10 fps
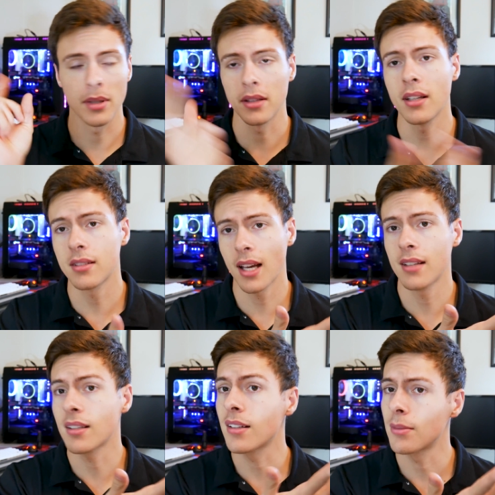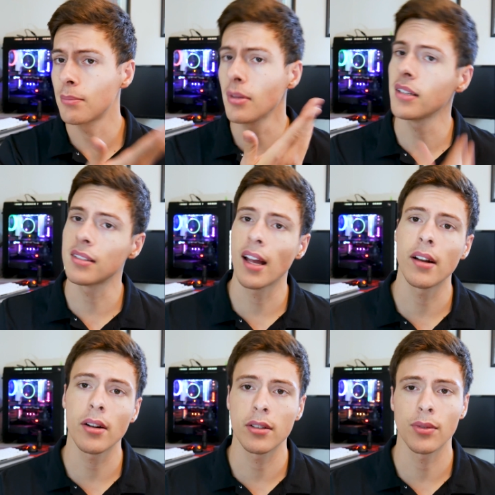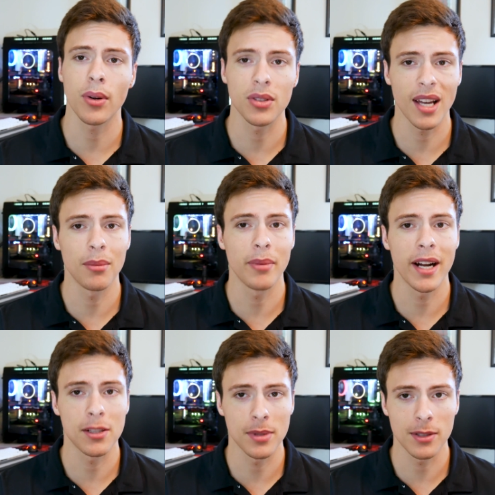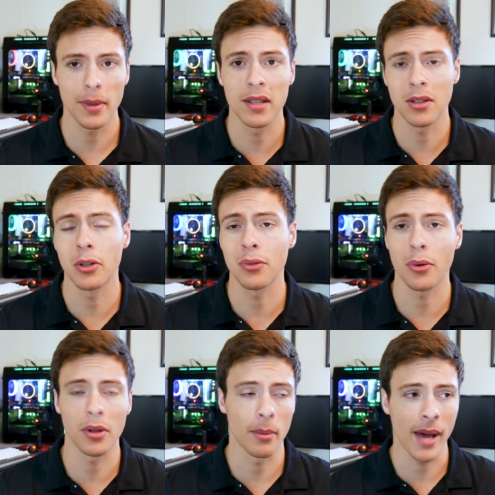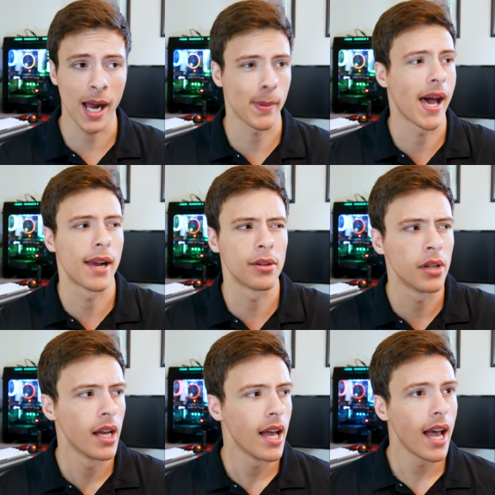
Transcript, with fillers: But this case is pretty standard as far as cable management space goes for in the back panel.